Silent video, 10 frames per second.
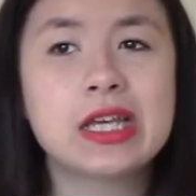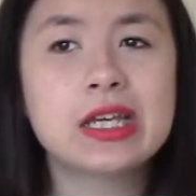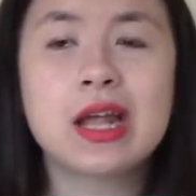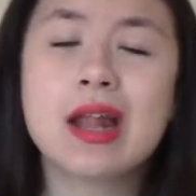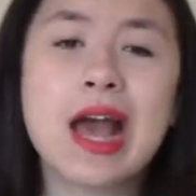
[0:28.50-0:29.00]

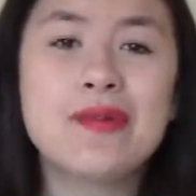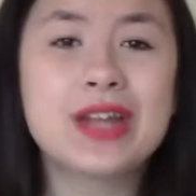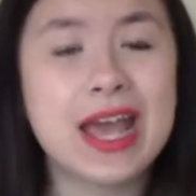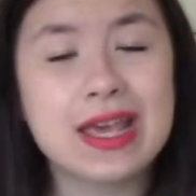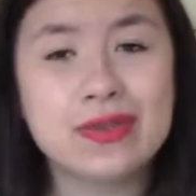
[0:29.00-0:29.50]
you don't have
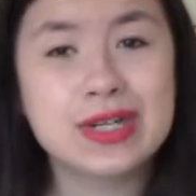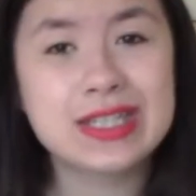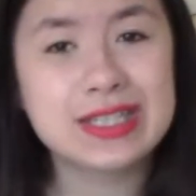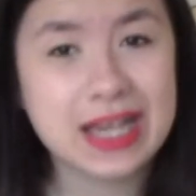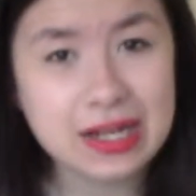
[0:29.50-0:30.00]
an A3
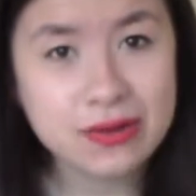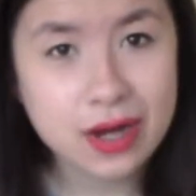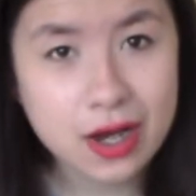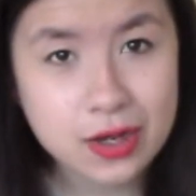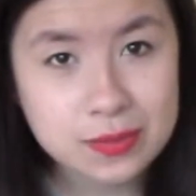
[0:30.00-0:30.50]
scanner
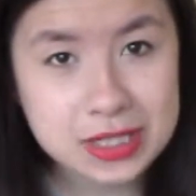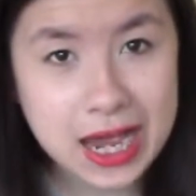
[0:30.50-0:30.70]
at home to